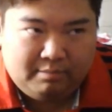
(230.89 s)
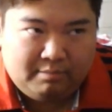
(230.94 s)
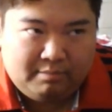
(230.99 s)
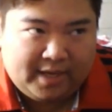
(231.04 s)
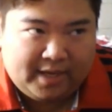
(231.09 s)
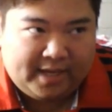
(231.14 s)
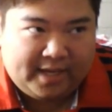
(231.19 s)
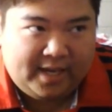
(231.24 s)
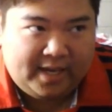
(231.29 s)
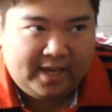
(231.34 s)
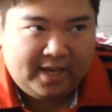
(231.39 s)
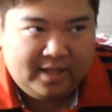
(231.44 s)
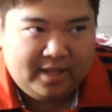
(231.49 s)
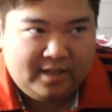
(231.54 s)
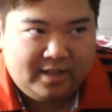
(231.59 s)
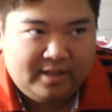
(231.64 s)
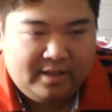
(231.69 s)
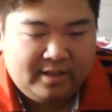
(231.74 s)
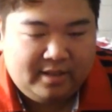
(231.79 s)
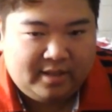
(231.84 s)
my Kid
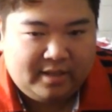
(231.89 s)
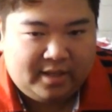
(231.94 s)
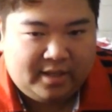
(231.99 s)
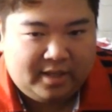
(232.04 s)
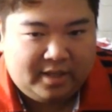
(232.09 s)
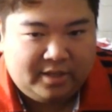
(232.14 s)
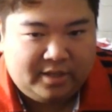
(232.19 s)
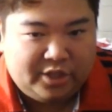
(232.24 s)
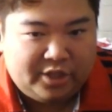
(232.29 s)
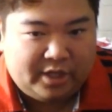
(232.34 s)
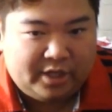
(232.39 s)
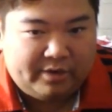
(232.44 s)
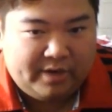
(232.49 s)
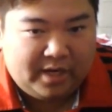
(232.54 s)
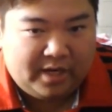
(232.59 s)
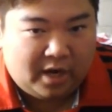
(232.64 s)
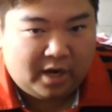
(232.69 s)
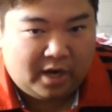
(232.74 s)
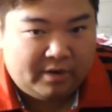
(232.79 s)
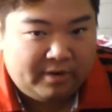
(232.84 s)
can
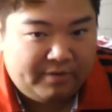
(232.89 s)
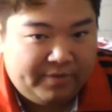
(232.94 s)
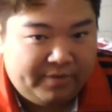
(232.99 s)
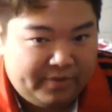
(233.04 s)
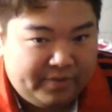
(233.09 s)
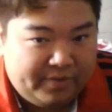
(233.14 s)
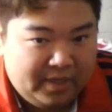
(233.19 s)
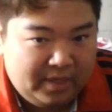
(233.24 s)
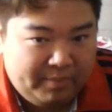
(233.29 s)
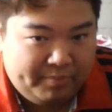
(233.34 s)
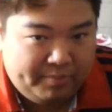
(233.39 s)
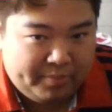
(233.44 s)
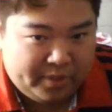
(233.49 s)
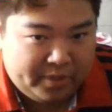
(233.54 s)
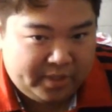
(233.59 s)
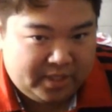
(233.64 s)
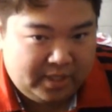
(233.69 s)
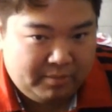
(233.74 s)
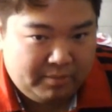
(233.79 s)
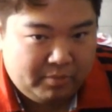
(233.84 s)
generate 150%
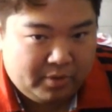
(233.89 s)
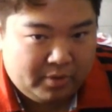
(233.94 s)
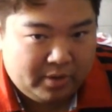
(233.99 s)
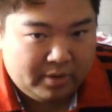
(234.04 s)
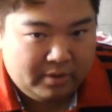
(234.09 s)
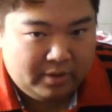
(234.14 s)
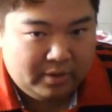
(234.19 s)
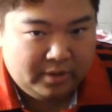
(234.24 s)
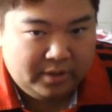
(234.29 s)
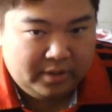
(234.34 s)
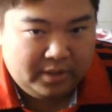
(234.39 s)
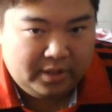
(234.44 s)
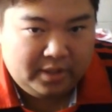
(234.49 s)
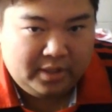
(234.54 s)
more gold.